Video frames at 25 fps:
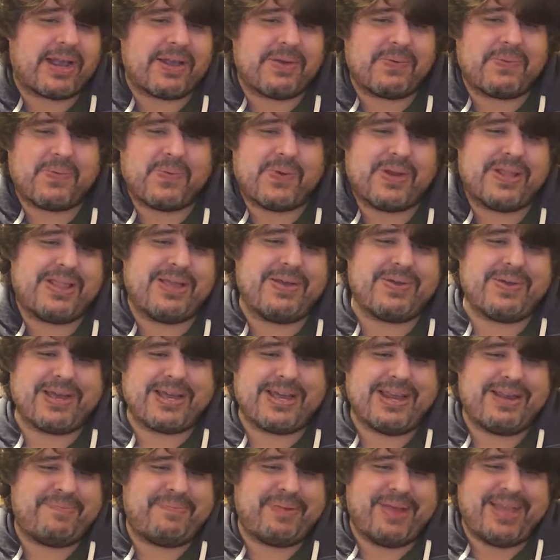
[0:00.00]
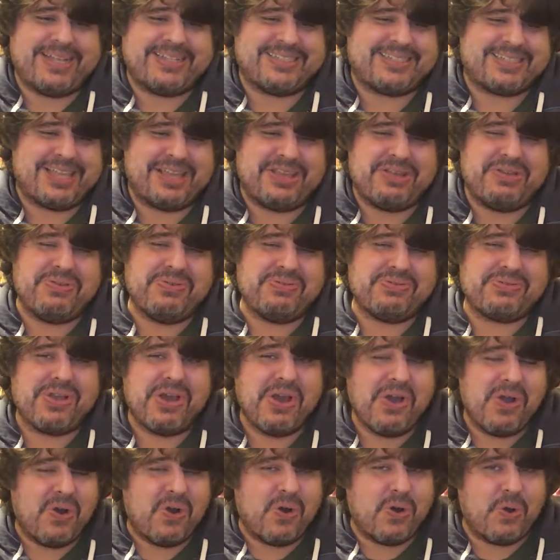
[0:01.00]
what kind of paints they use
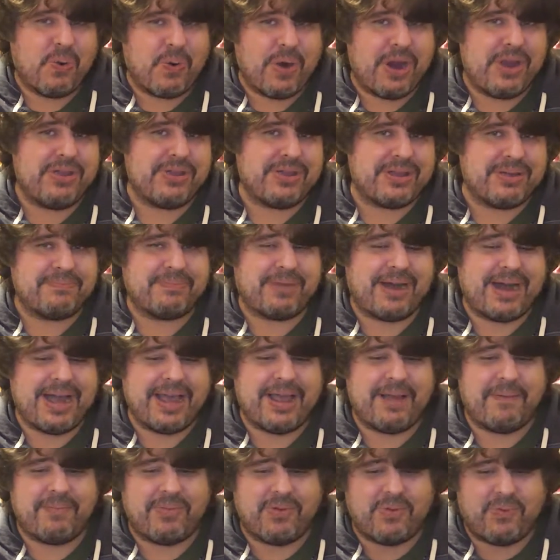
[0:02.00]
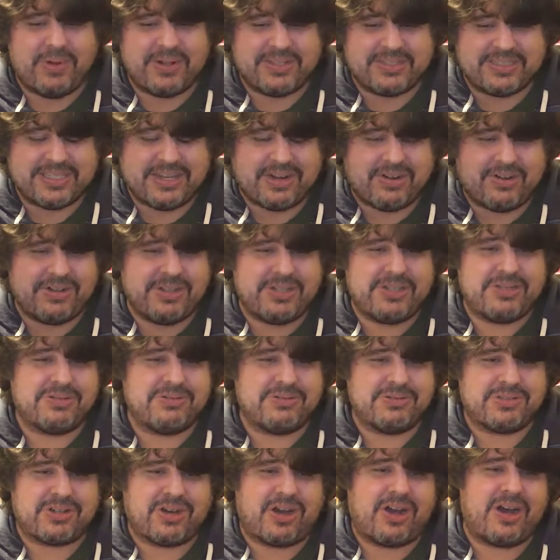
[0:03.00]
or where you can buy them, the ones that are
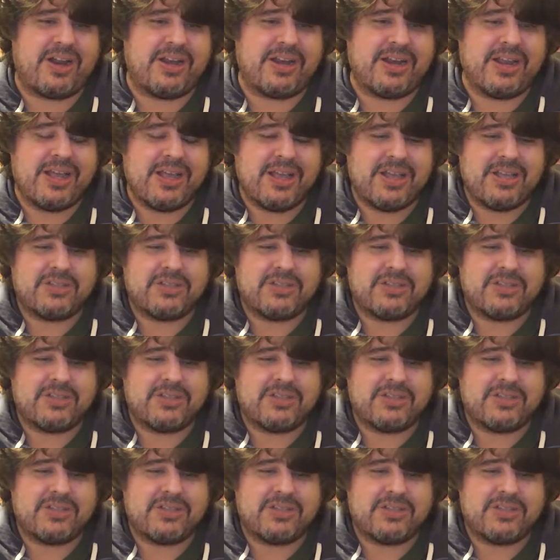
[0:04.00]
used on